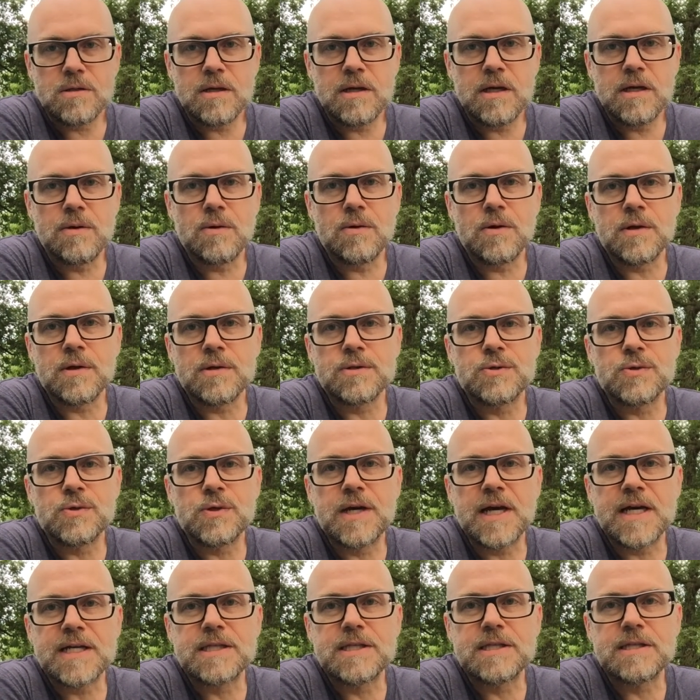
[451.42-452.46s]
in order to
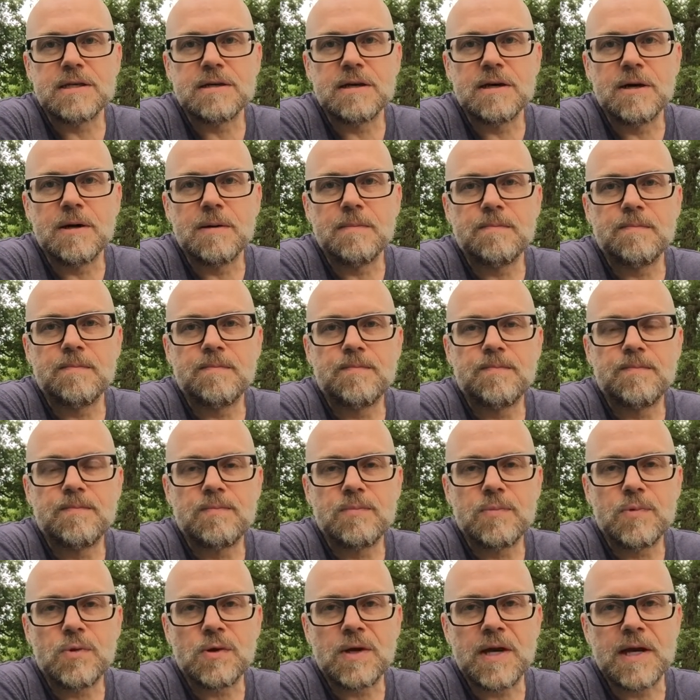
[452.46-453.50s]
get
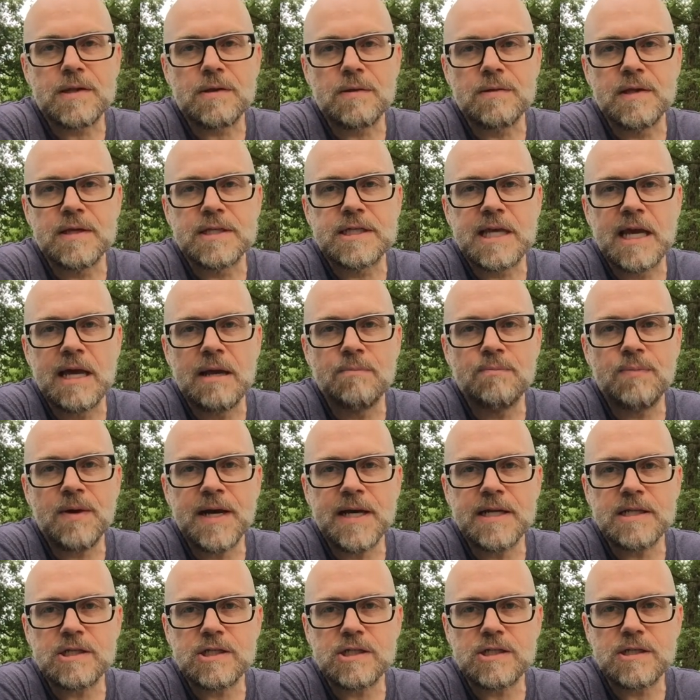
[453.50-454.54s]
on the same
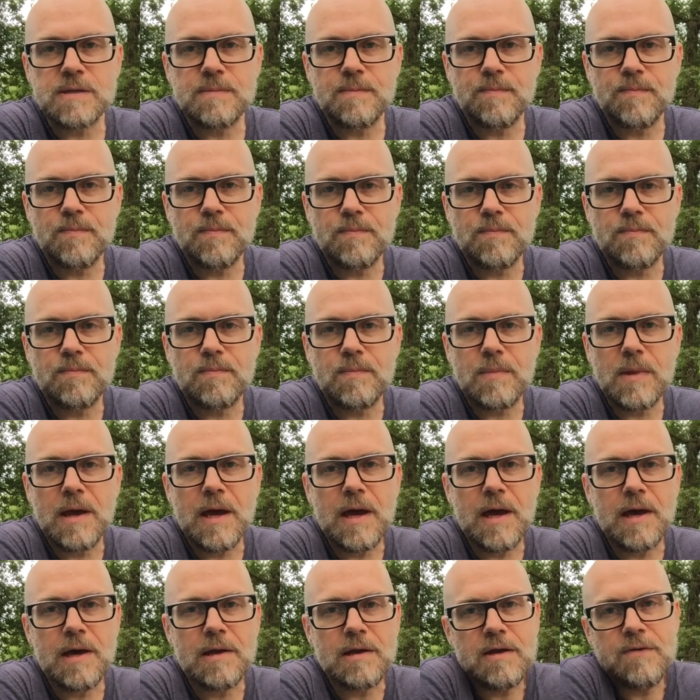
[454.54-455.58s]
page.
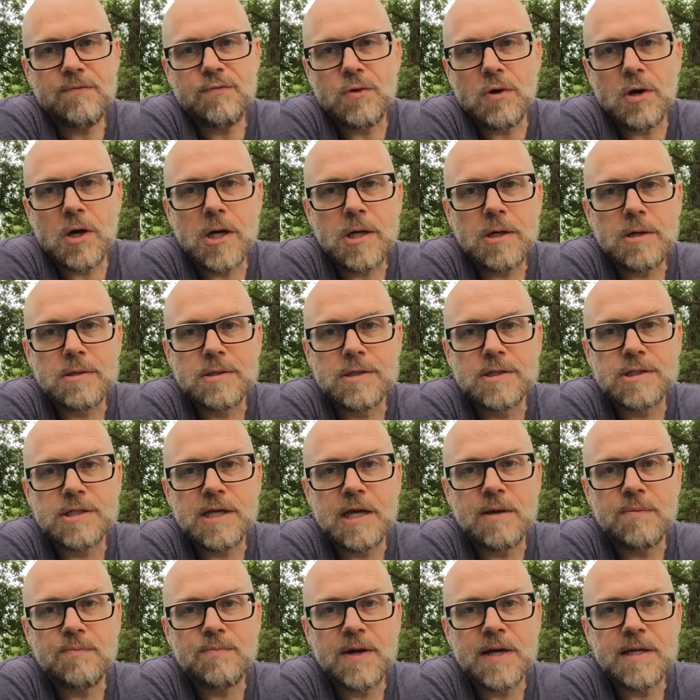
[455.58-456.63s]
And if you are on the
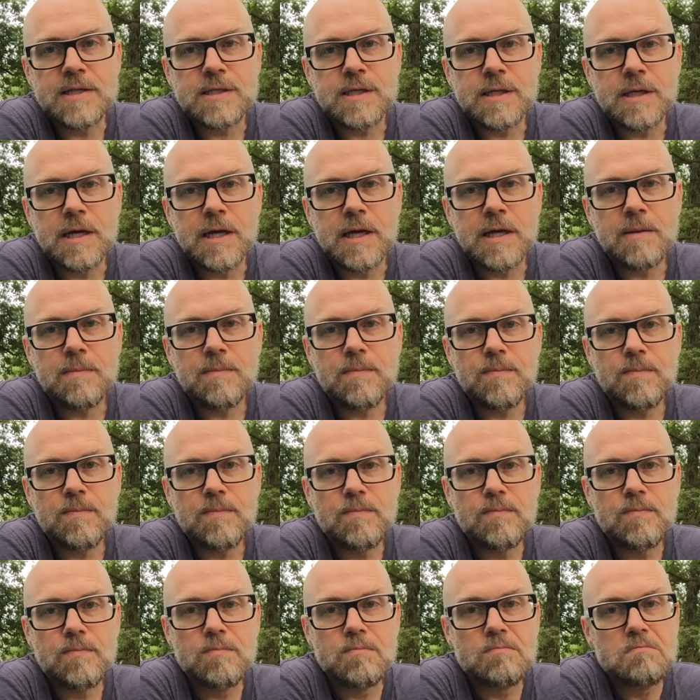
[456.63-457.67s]
same page again,
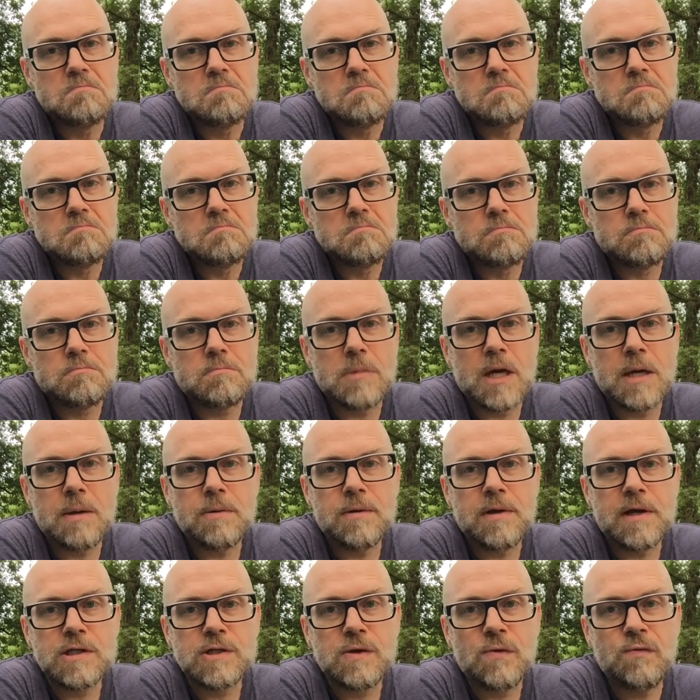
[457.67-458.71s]
maybe
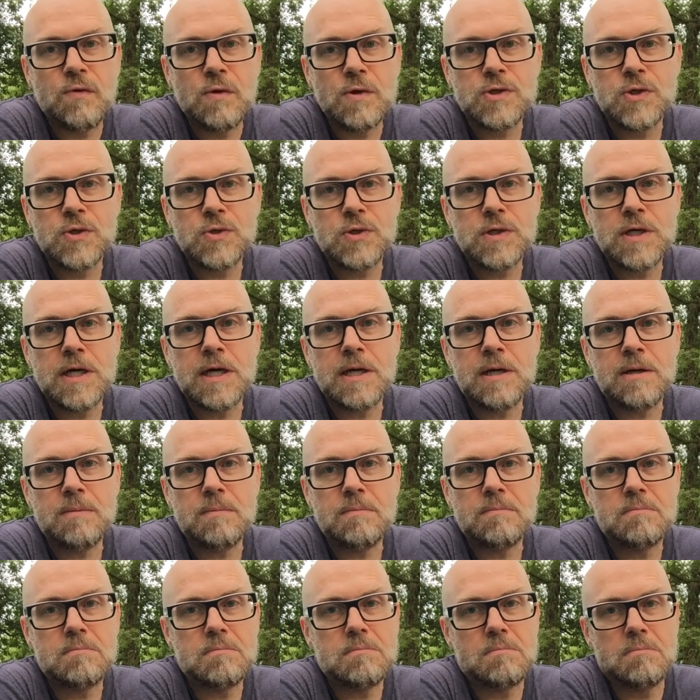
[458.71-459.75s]
there's a future together,
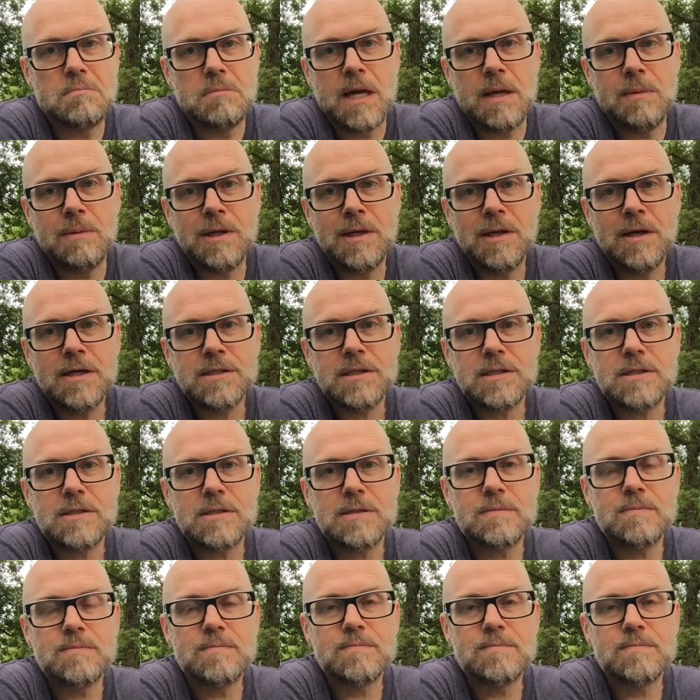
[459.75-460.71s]
maybe not.